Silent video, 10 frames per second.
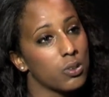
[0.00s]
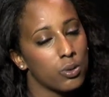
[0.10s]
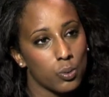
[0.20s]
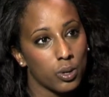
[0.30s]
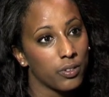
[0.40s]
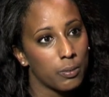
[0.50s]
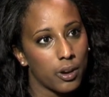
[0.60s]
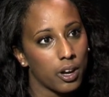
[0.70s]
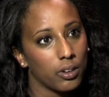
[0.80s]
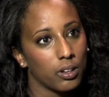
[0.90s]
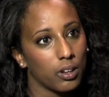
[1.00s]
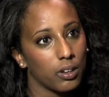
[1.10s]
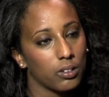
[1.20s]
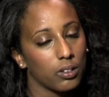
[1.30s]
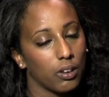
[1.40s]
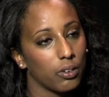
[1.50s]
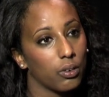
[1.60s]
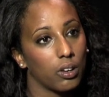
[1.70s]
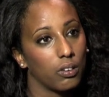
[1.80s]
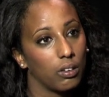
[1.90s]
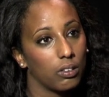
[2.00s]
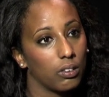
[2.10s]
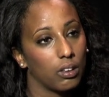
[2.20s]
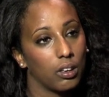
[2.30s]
is also one of the prioritized countries